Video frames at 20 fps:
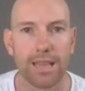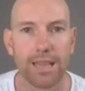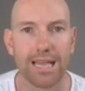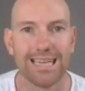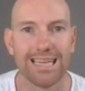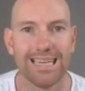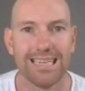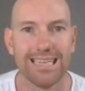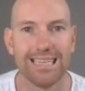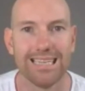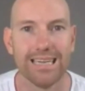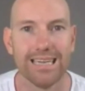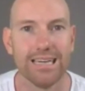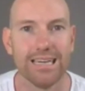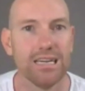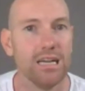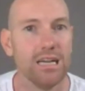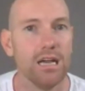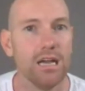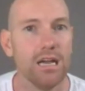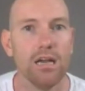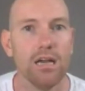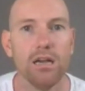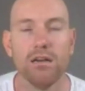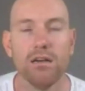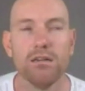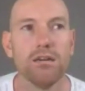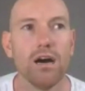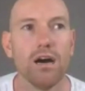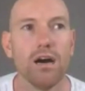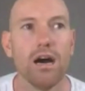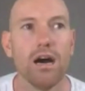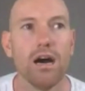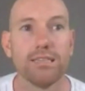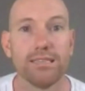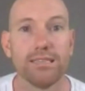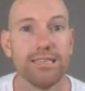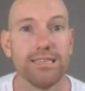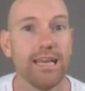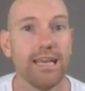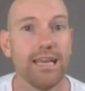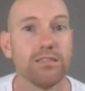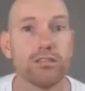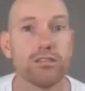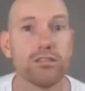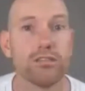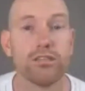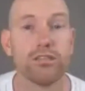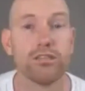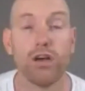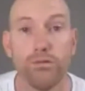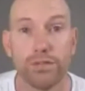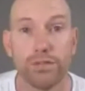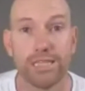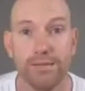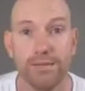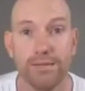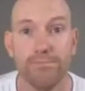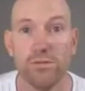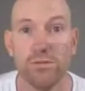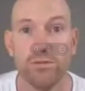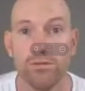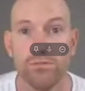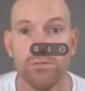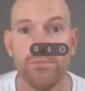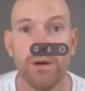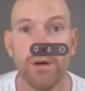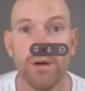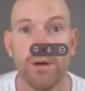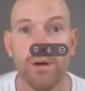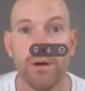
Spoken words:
Yeah? It sounds so simple, but it